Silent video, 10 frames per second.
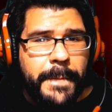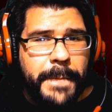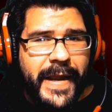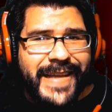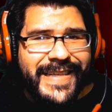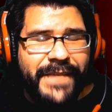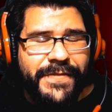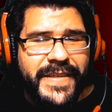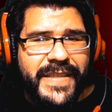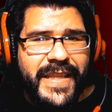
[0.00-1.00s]
but I could
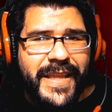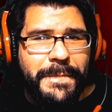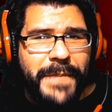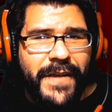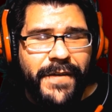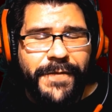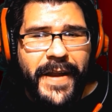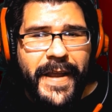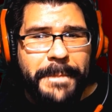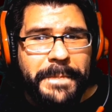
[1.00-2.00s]
definitely see the appeal for
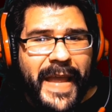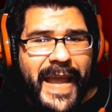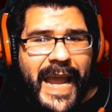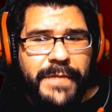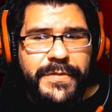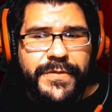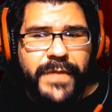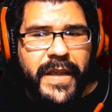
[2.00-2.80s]
him, and it was really